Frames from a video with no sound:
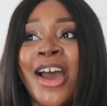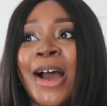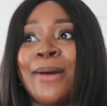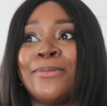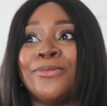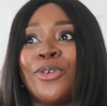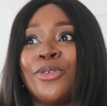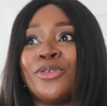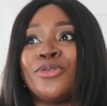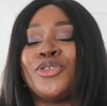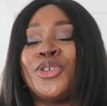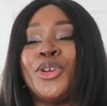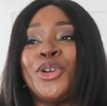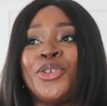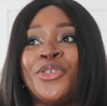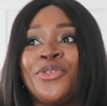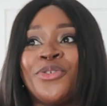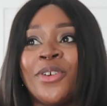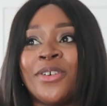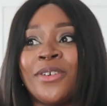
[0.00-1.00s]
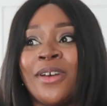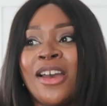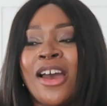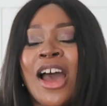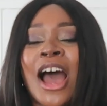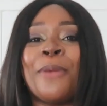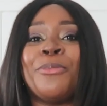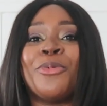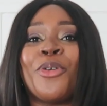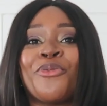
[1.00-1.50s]
I'm not
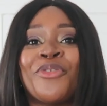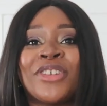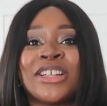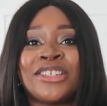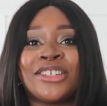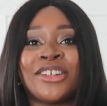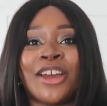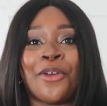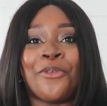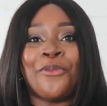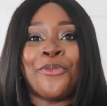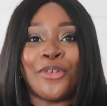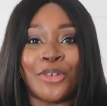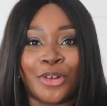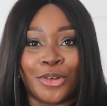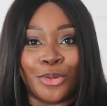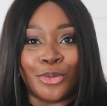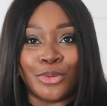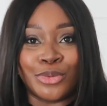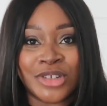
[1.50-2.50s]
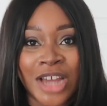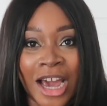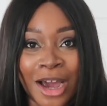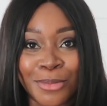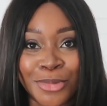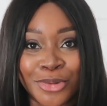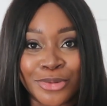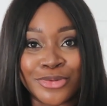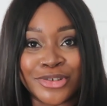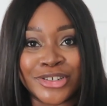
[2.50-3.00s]
ready to go full on
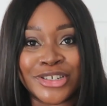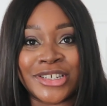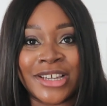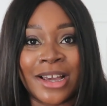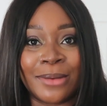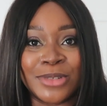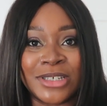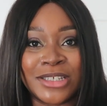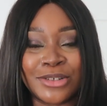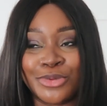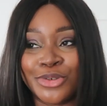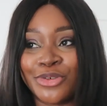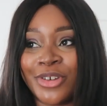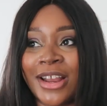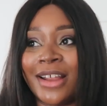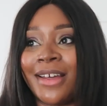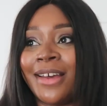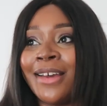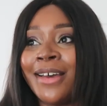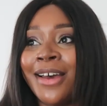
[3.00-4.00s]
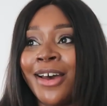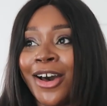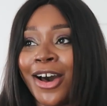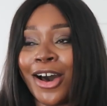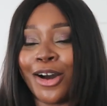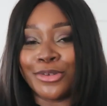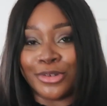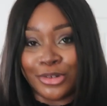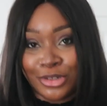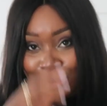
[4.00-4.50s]
autumnal just yet. I'm still trying to
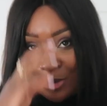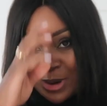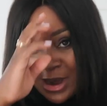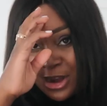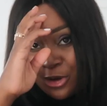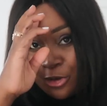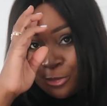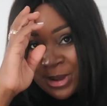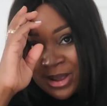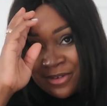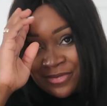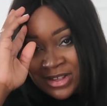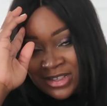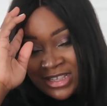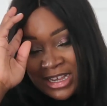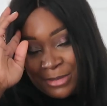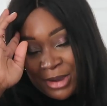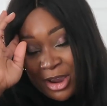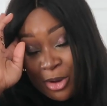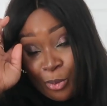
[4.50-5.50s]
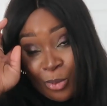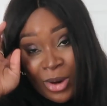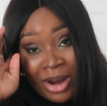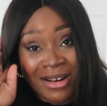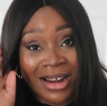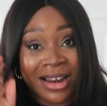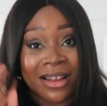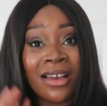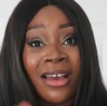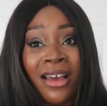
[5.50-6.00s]
hold on to a little bit of the summer. I'm
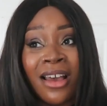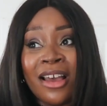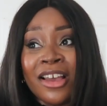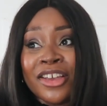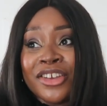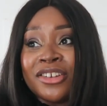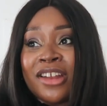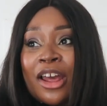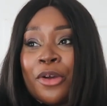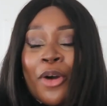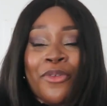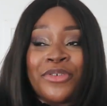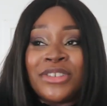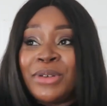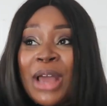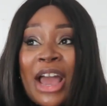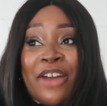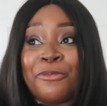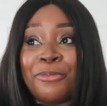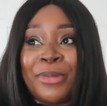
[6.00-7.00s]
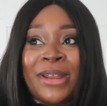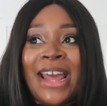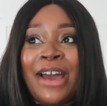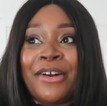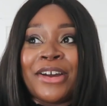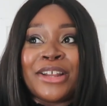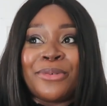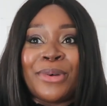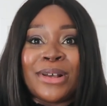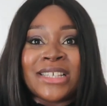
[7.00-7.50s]
wearing, you know, obviously I haven't been
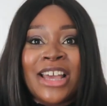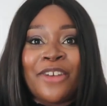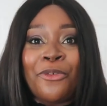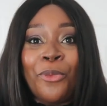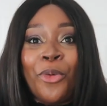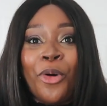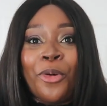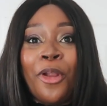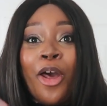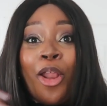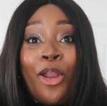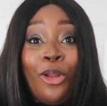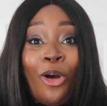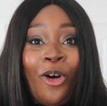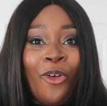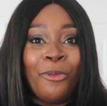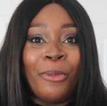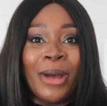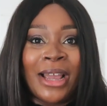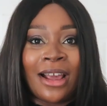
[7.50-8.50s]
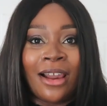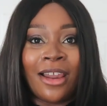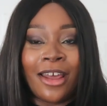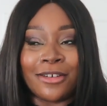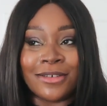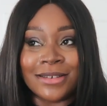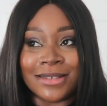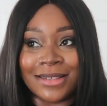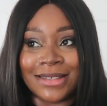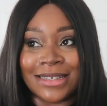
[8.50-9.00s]
out anywhere, so I haven't worn a lot of my
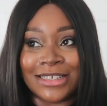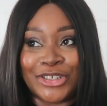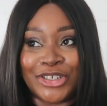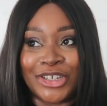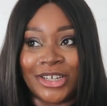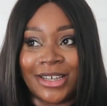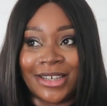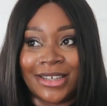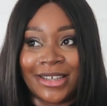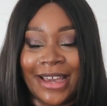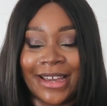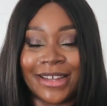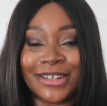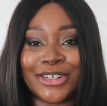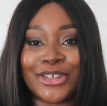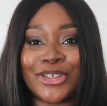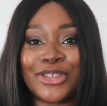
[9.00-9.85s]
clothes this year yet.